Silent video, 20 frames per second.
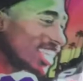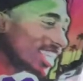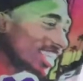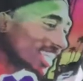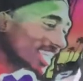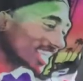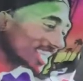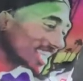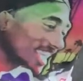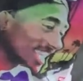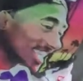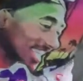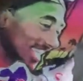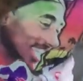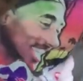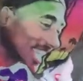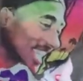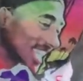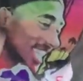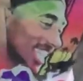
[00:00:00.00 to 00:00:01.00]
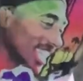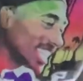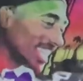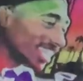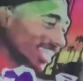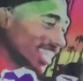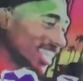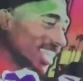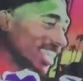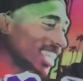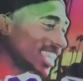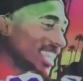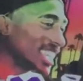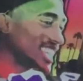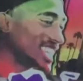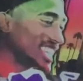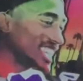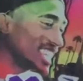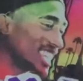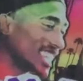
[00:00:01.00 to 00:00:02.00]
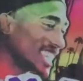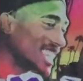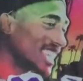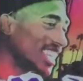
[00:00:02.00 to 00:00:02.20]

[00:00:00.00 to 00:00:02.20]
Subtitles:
But I can do that with the other ones too.